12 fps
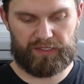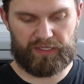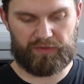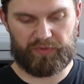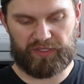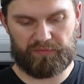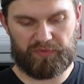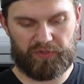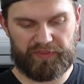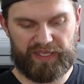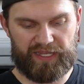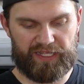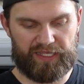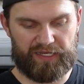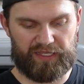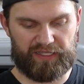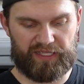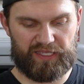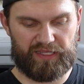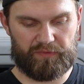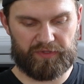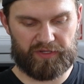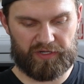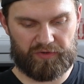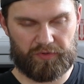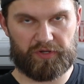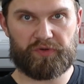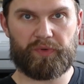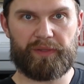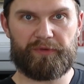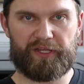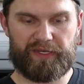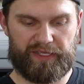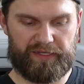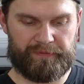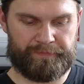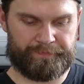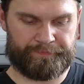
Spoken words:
And we can bolt that in again with our 1/4-20 button head.